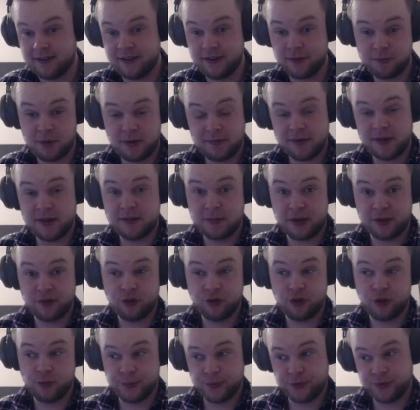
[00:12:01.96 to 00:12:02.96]
is probably in my
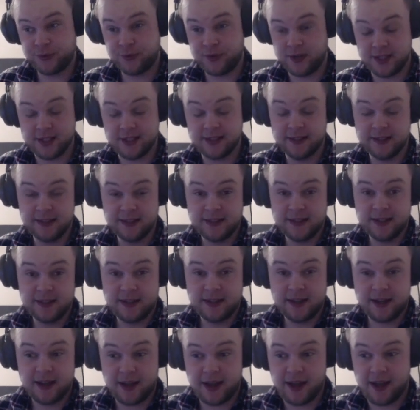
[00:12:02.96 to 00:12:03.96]
top 3
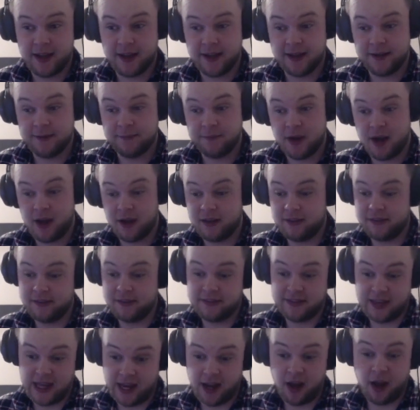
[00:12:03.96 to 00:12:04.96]
that
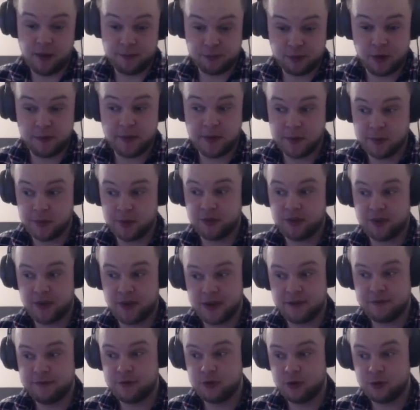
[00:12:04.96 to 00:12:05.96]
I probably will
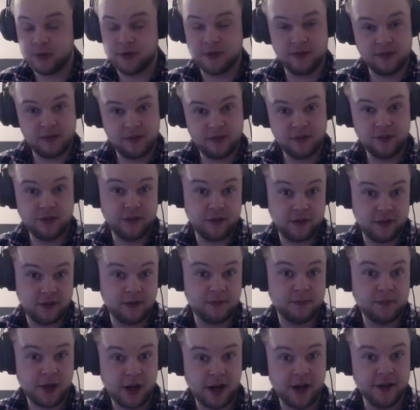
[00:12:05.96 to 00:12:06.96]
take forward to the
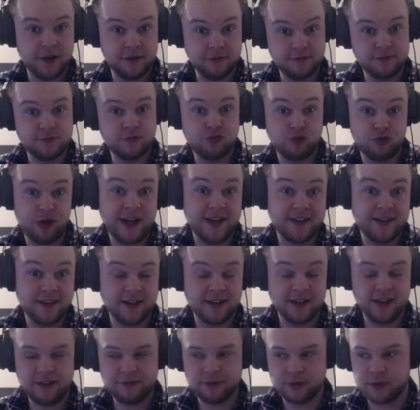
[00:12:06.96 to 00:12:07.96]
kind of
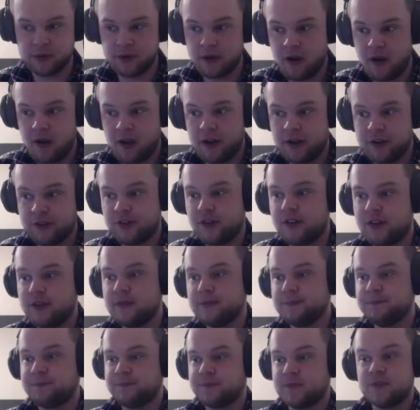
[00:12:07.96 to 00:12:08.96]
raiding level. So
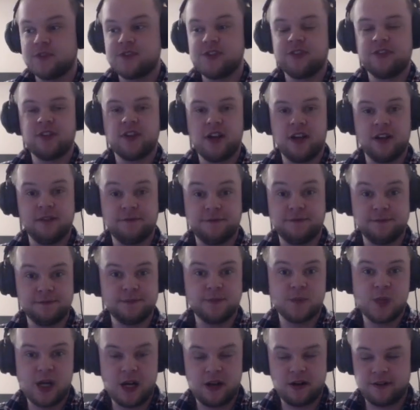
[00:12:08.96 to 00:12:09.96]
just to kind of
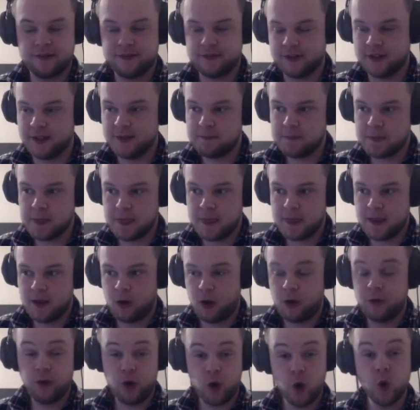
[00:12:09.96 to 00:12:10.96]
clarify,
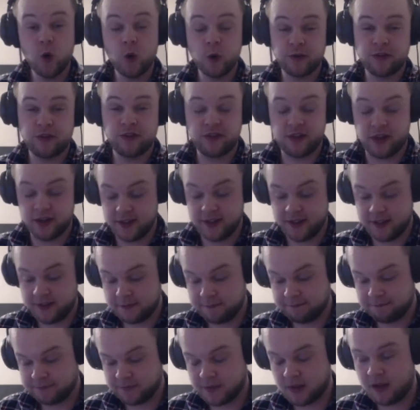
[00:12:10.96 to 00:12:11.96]
on the horde side,
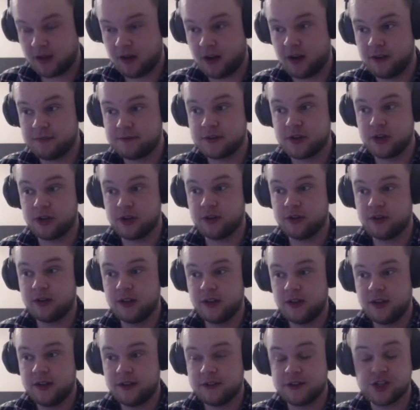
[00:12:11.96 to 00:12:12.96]
I've got
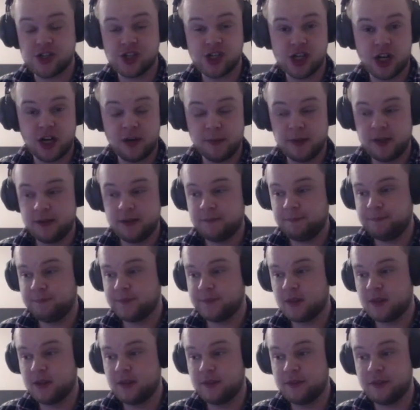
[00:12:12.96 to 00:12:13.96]
the shaman,
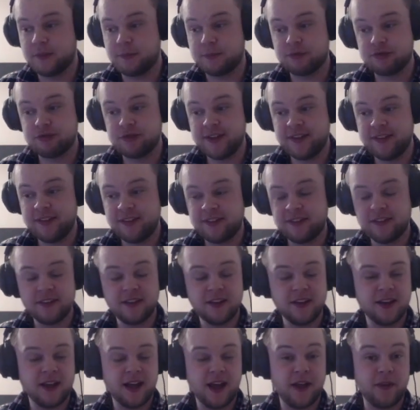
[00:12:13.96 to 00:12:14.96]
the priest,
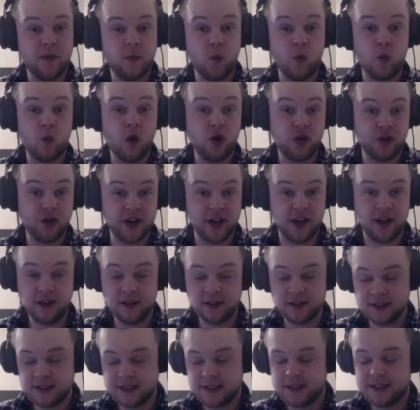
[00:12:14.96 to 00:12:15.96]
and the warrior
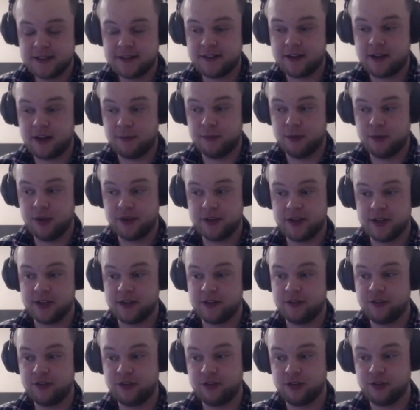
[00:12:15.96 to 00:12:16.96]
that I'm
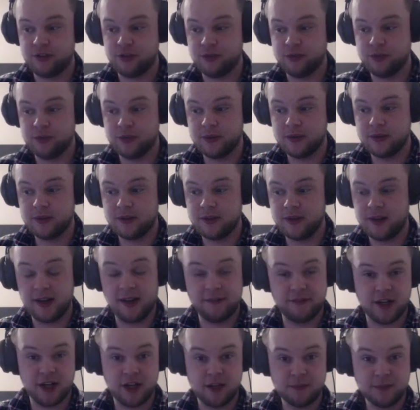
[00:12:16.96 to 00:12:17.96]
looking to
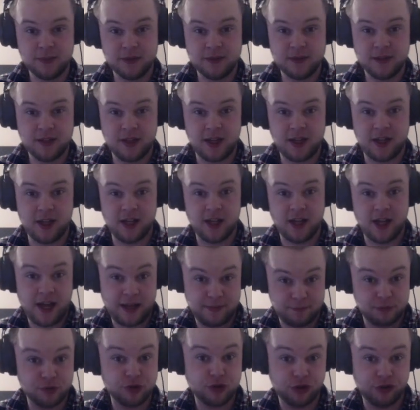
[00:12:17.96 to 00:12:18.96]
level up
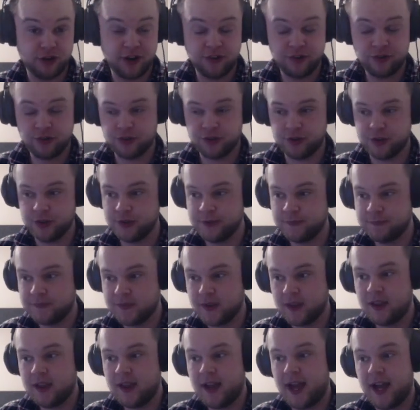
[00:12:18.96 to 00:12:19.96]
and progress through.
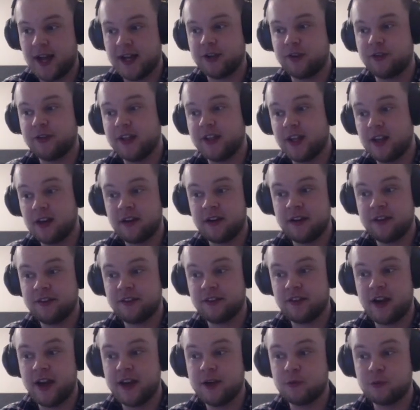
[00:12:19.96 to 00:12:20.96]
And on the alliance
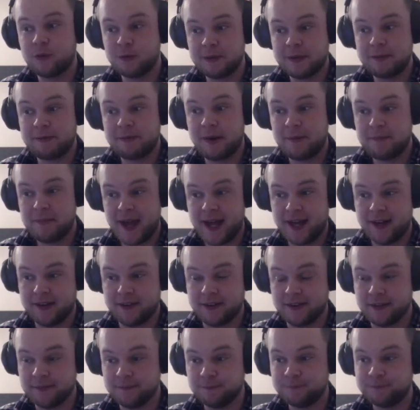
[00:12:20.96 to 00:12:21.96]
side, it will be my
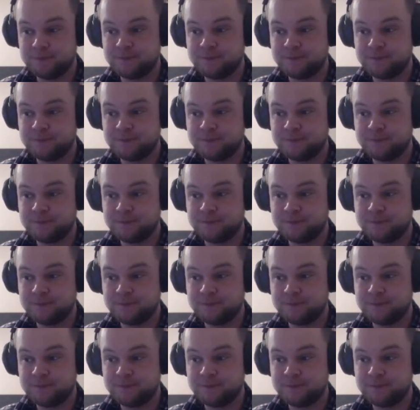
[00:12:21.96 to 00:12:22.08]
paladin.